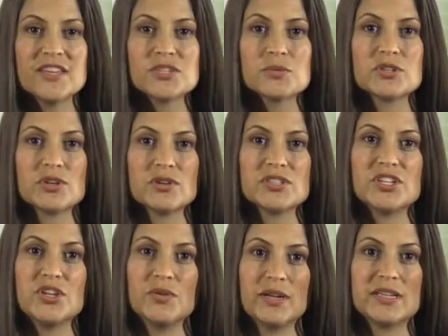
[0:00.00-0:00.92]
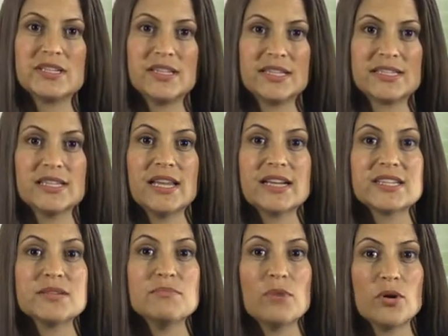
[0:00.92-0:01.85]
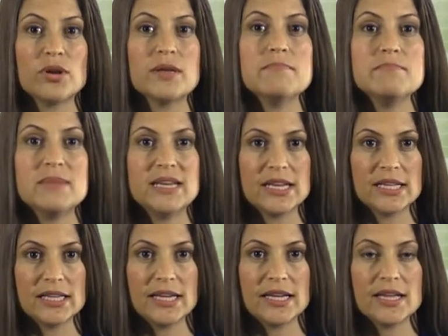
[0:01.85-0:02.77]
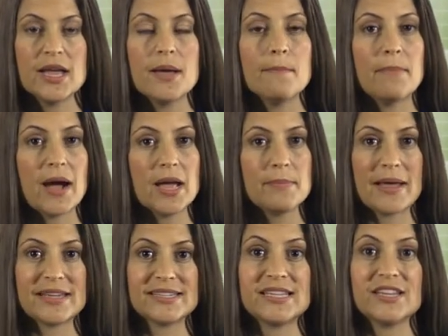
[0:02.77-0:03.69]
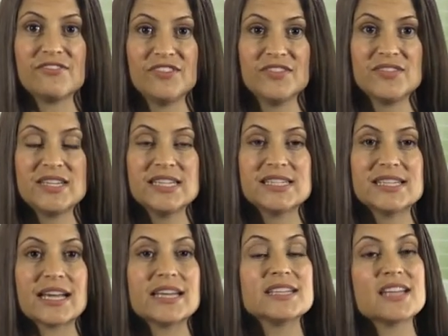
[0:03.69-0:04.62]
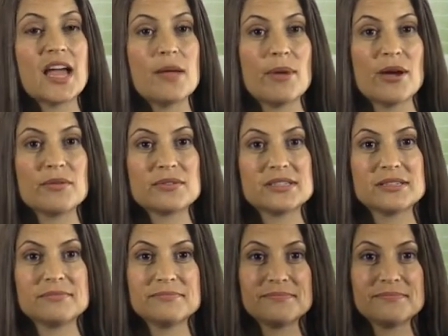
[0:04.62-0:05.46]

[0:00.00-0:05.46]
This returns the unit to the selected mode immediately, bypassing the 15-second timeout.